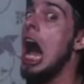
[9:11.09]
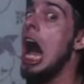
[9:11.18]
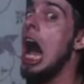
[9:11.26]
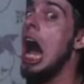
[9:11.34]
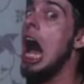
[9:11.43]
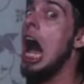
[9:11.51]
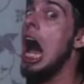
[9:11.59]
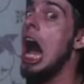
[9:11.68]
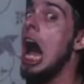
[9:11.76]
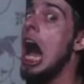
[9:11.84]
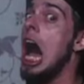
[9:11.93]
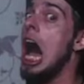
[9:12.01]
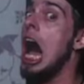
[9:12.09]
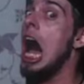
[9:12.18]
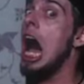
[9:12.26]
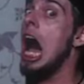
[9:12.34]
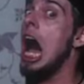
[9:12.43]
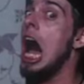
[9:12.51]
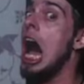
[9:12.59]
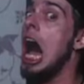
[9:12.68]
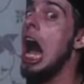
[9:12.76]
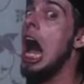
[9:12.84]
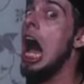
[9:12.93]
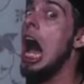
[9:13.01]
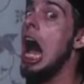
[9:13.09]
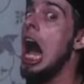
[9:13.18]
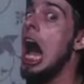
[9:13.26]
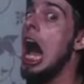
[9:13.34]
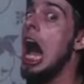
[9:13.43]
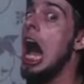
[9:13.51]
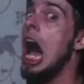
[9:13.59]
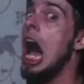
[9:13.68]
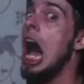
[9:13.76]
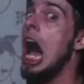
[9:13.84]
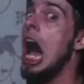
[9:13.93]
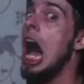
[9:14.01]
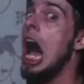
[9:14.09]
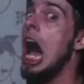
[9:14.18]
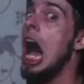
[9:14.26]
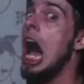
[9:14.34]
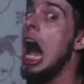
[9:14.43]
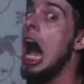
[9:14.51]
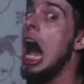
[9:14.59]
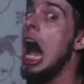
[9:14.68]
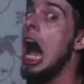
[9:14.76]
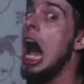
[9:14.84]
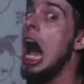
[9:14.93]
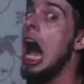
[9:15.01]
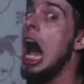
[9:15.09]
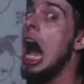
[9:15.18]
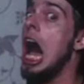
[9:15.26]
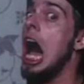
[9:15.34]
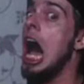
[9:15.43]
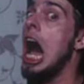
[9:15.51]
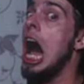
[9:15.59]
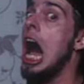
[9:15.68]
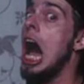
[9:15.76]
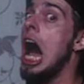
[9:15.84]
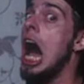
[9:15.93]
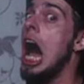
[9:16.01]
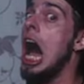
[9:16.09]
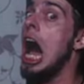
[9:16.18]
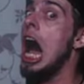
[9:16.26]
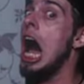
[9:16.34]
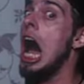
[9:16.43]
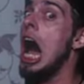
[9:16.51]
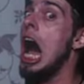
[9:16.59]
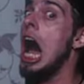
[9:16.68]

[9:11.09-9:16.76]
The person shown says nothing.